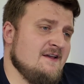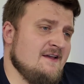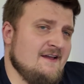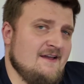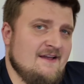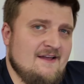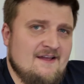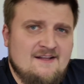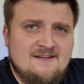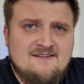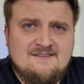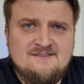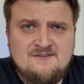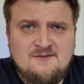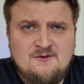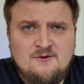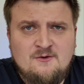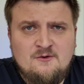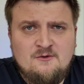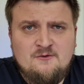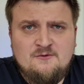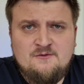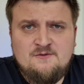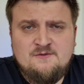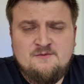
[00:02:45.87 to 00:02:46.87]
and
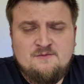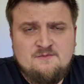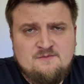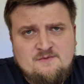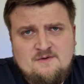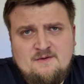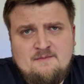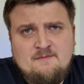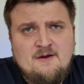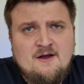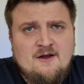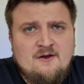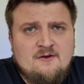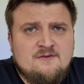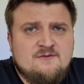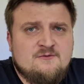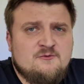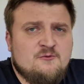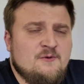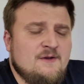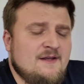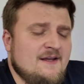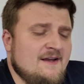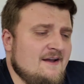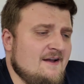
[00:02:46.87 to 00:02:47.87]
sold about
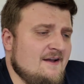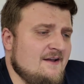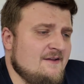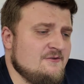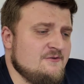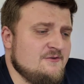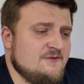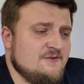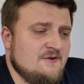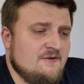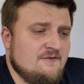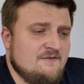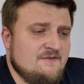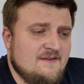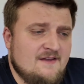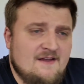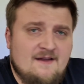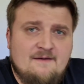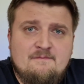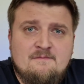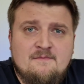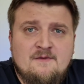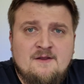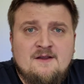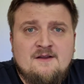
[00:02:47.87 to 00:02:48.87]
300 of
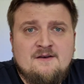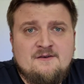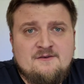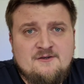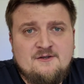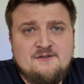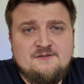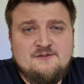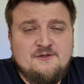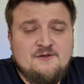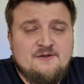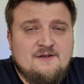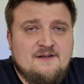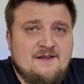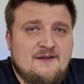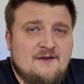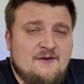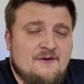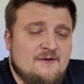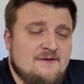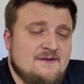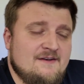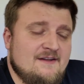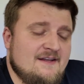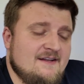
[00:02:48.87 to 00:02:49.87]
them. Not only
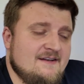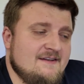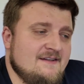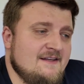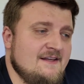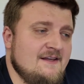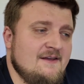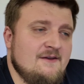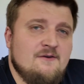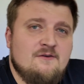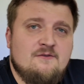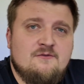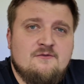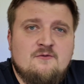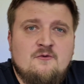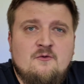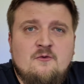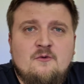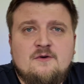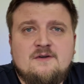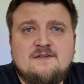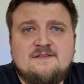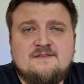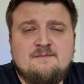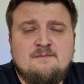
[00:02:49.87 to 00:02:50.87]
Hyundai and Kia, of
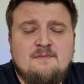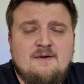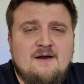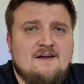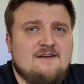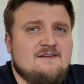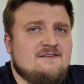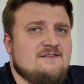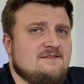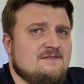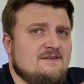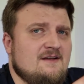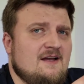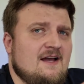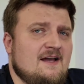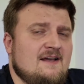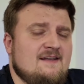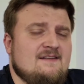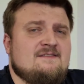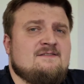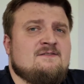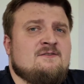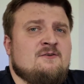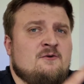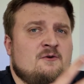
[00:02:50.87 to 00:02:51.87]
course, but I
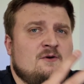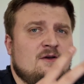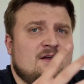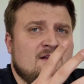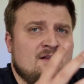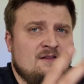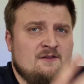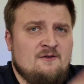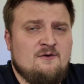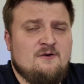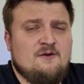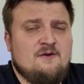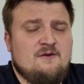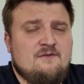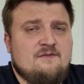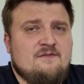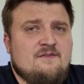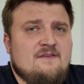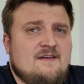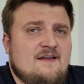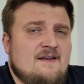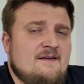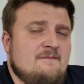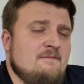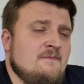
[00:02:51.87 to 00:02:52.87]
saw a lot of
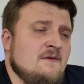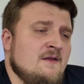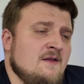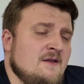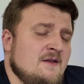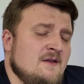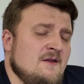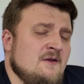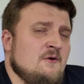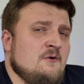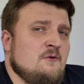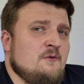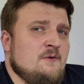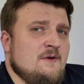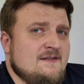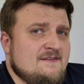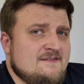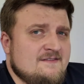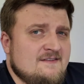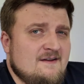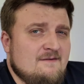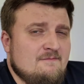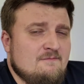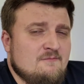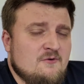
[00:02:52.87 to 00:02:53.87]
them with
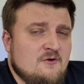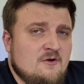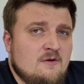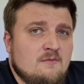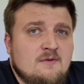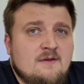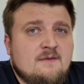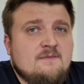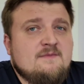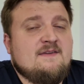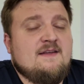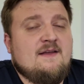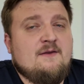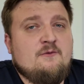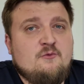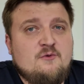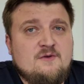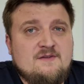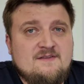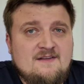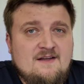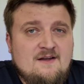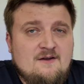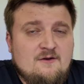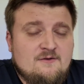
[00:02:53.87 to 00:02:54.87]
some problems and
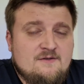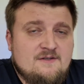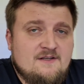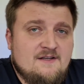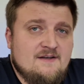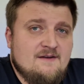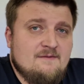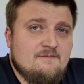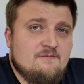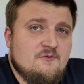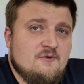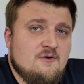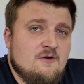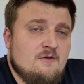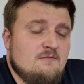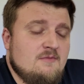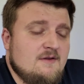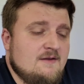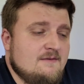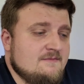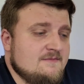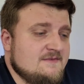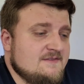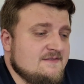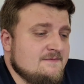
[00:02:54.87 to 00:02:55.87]
without any
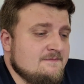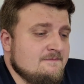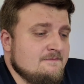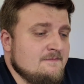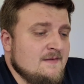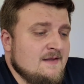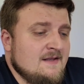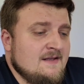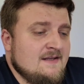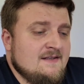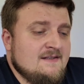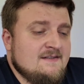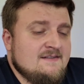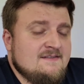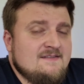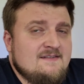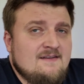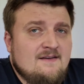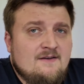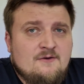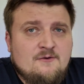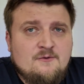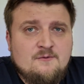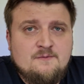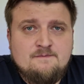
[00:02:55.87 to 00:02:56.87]
problems.
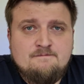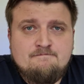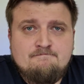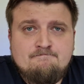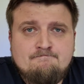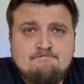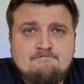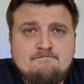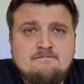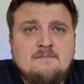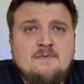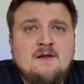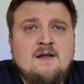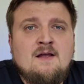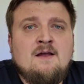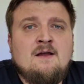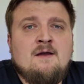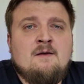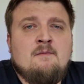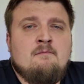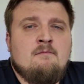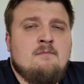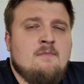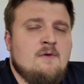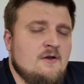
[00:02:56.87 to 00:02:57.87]
So,
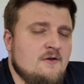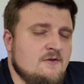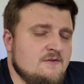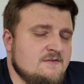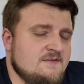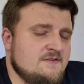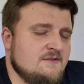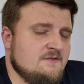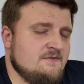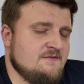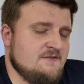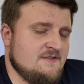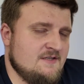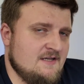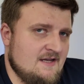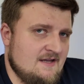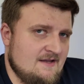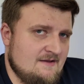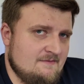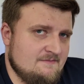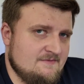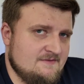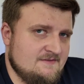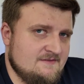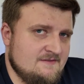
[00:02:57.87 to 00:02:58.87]
most of
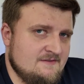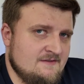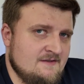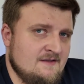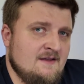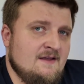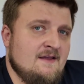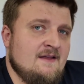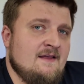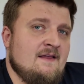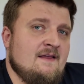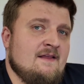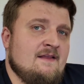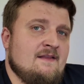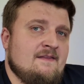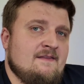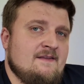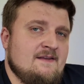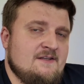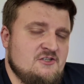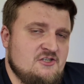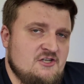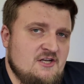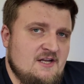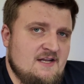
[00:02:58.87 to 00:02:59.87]
times, the
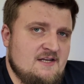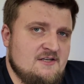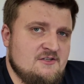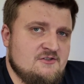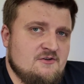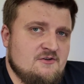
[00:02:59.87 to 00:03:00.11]
change